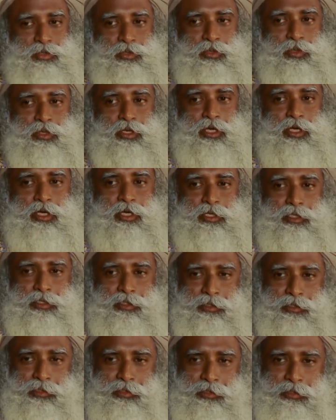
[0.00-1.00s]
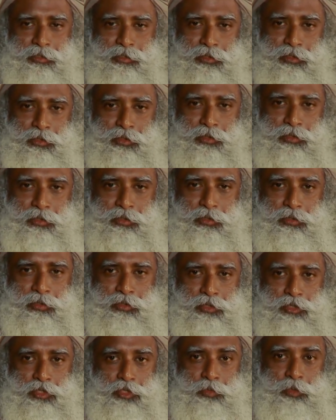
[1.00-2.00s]
you learn
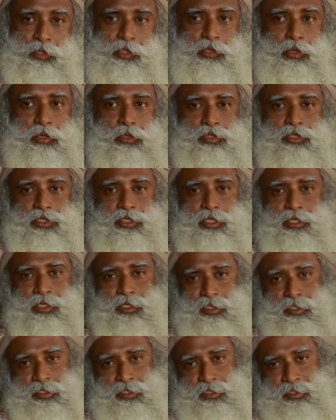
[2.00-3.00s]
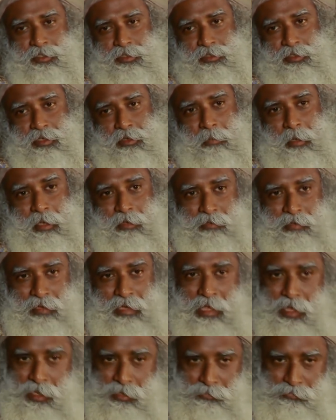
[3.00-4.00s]
to be non-serious about
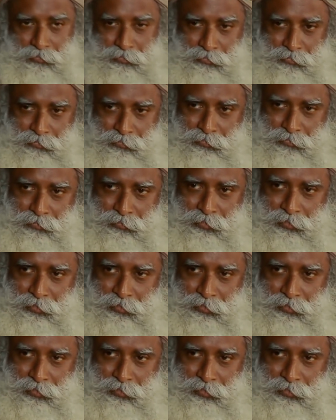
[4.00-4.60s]
life,